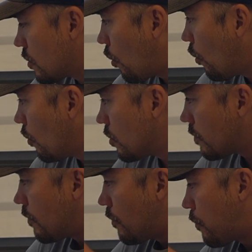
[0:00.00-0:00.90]
the whole
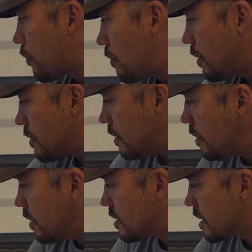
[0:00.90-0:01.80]

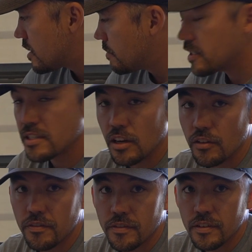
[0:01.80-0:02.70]
system
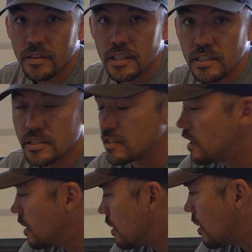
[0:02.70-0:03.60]
itself is
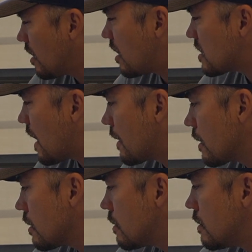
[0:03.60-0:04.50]
a lot
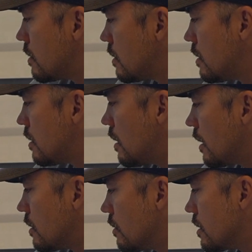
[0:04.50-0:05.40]
tighter,
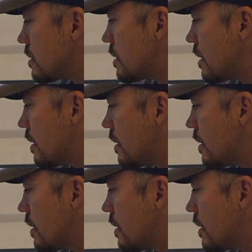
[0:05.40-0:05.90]
I noticed.